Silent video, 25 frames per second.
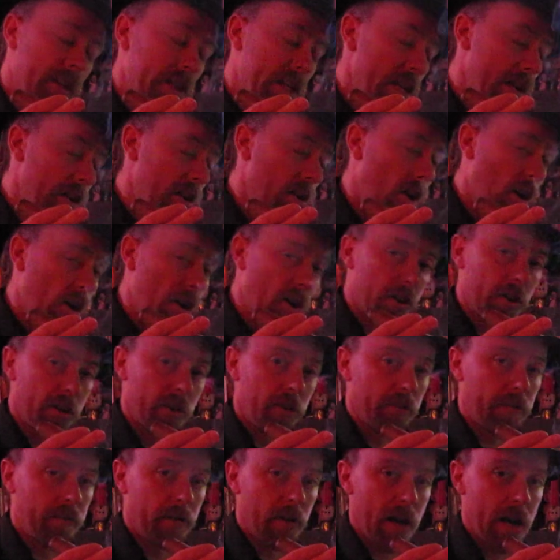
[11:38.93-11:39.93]
getting harder
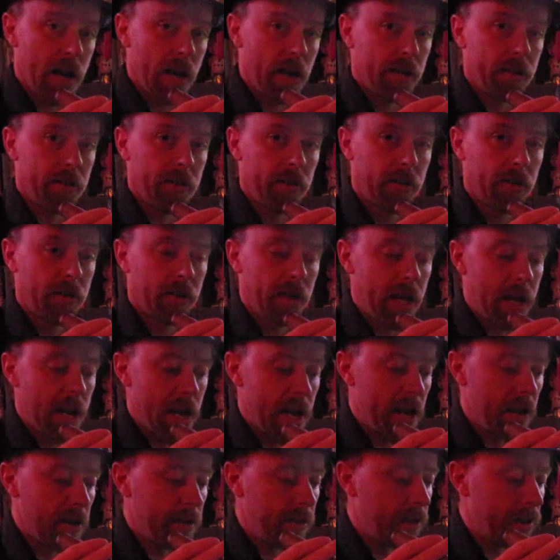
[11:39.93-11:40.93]
to find.
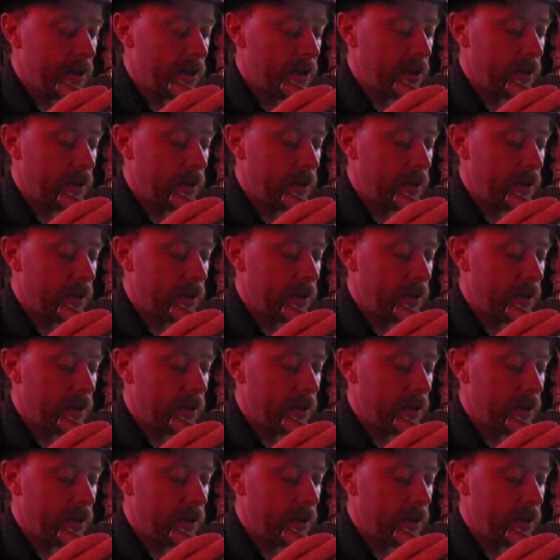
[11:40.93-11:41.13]
And